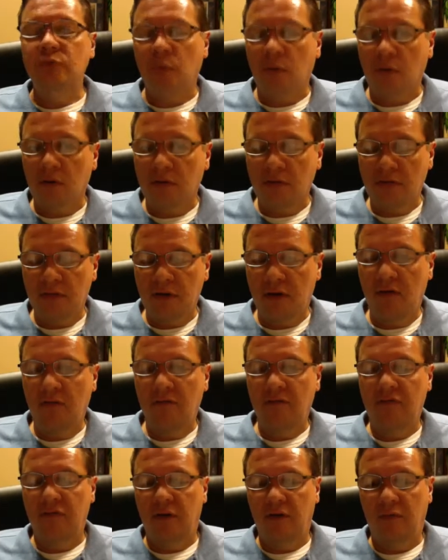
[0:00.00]
worth
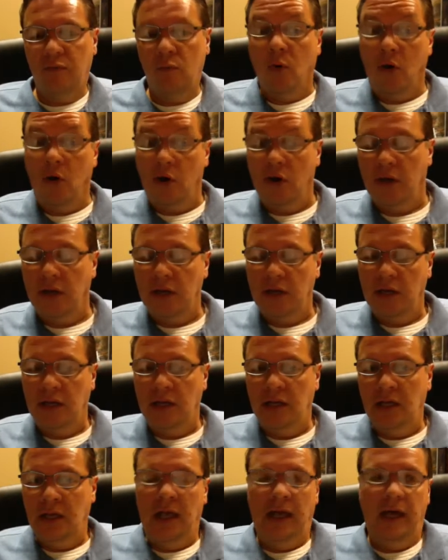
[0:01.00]
of, of work.
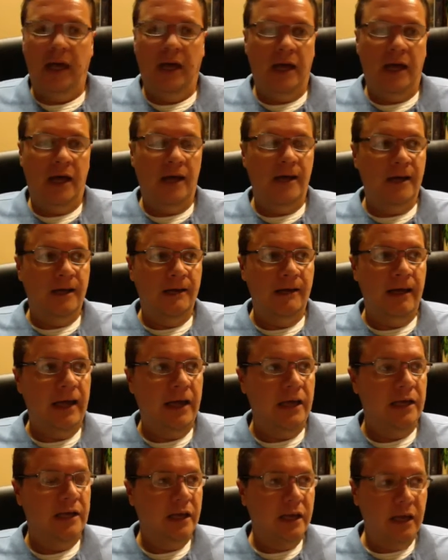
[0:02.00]
Uh,
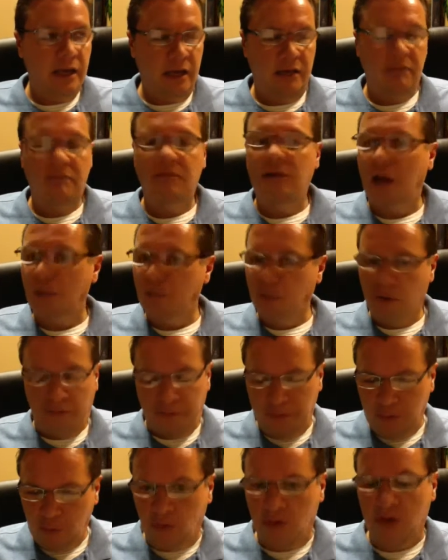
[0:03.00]
and again, not
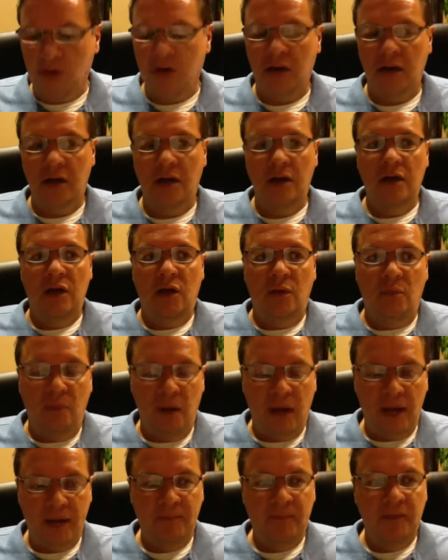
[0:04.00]
perfect work,
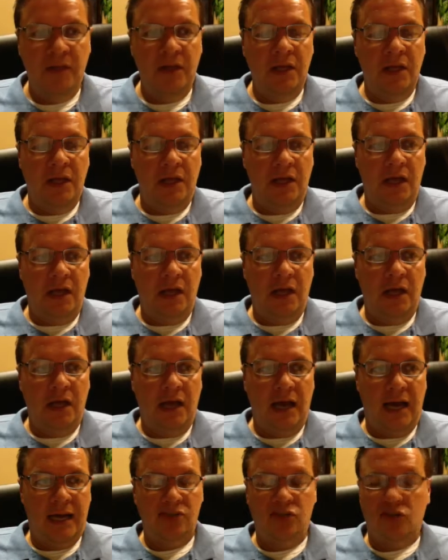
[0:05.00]
but uh,
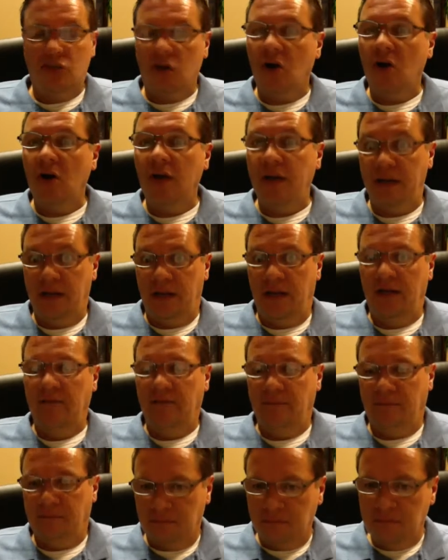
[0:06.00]
I started
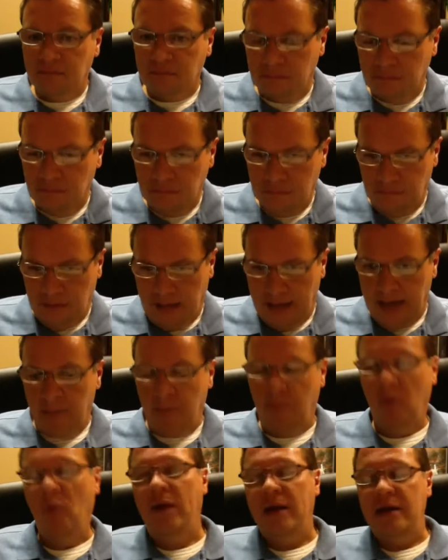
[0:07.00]
at a
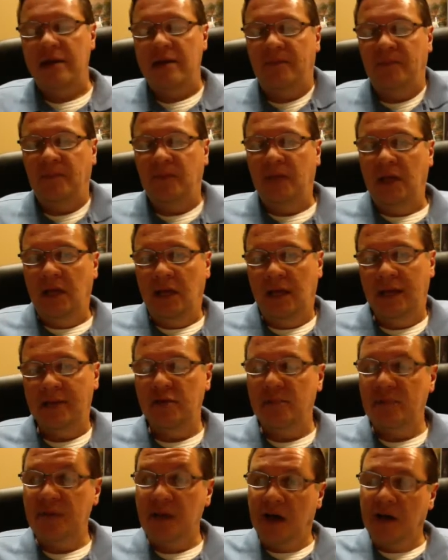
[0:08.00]
point. And
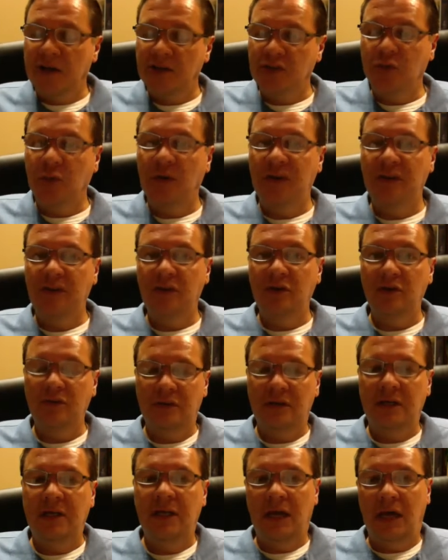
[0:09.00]
to be honest with you,
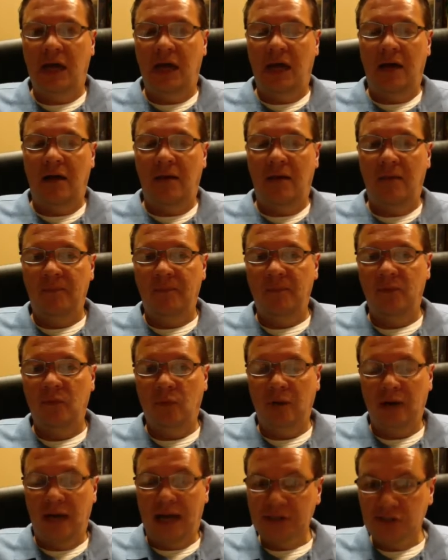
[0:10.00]
um,
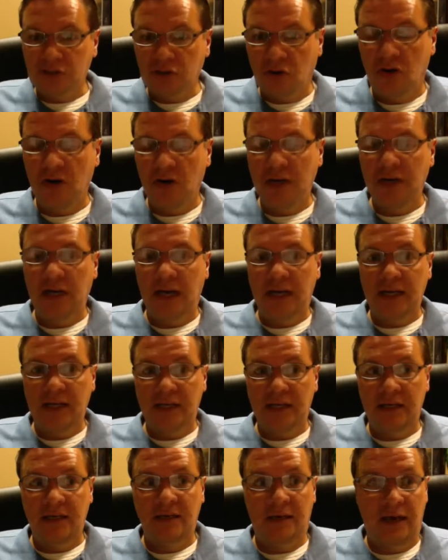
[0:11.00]
when I started, I
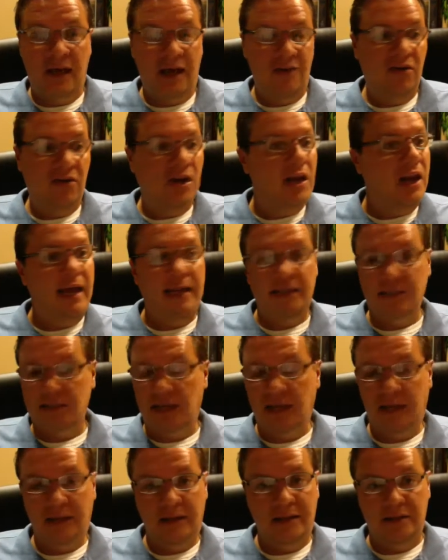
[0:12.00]
didn't have a class
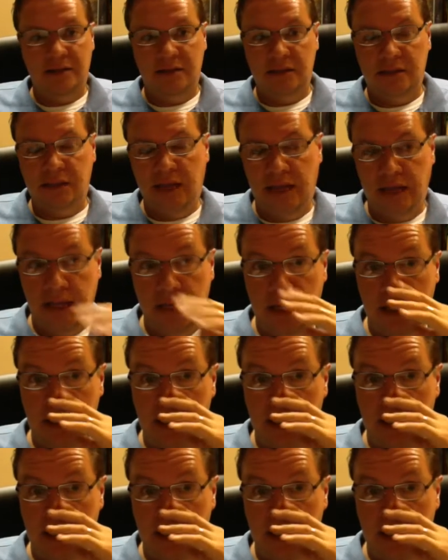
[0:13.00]
like this to take.